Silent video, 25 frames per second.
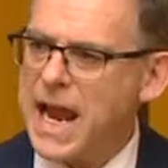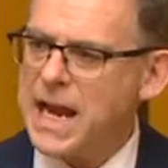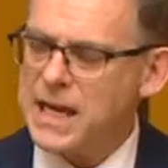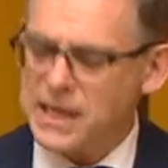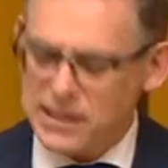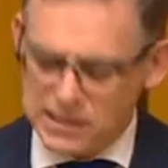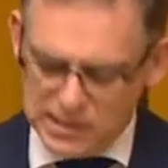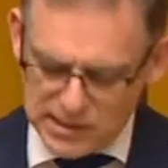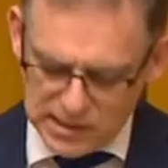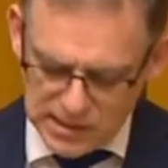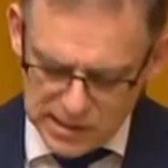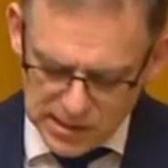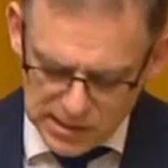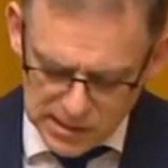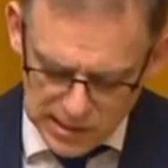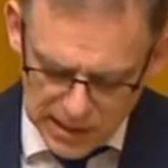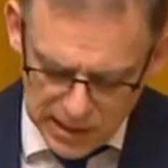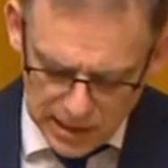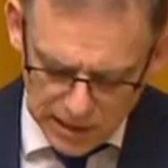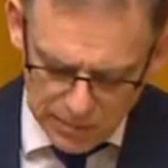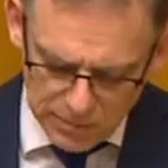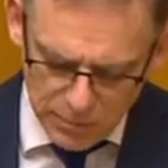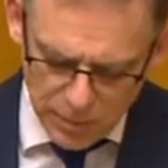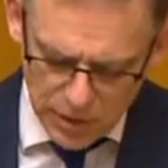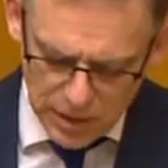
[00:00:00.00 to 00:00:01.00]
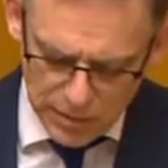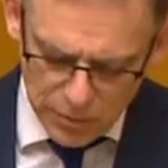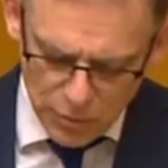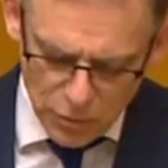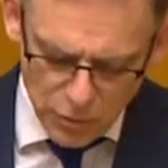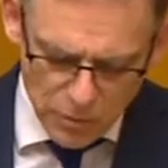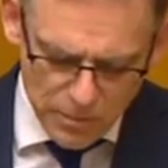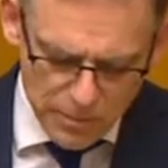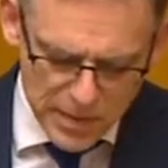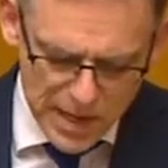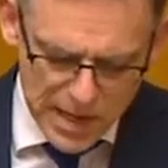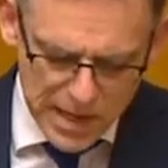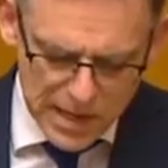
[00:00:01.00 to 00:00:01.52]
and assisting
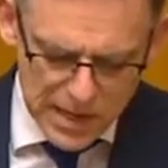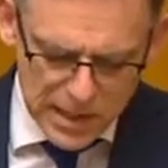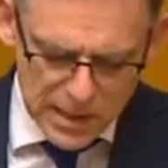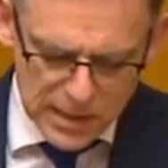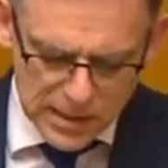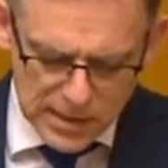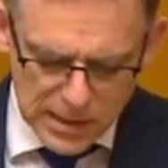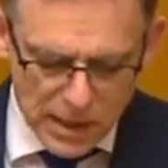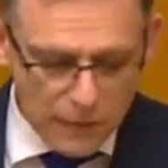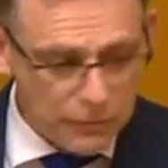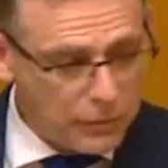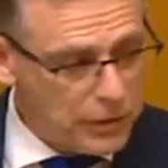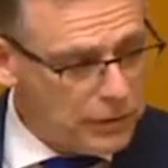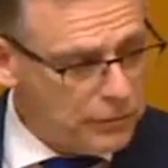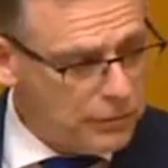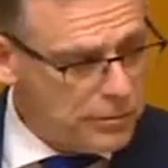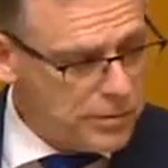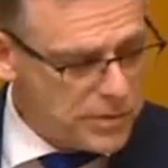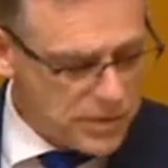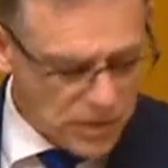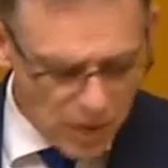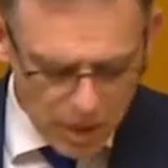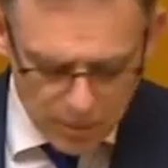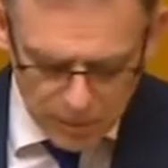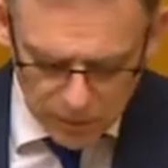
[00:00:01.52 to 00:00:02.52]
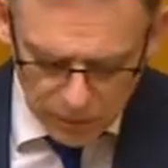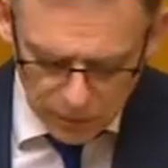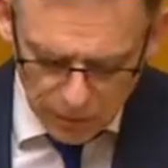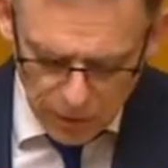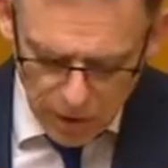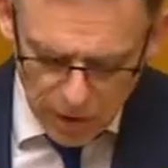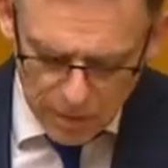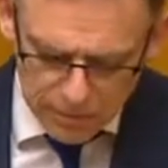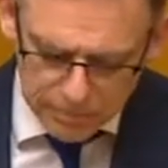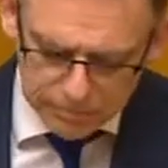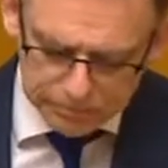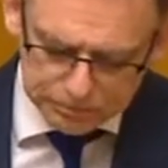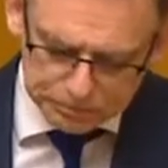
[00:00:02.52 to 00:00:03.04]
people suffering from
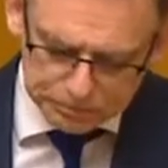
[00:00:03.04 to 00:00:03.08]
cybercrime.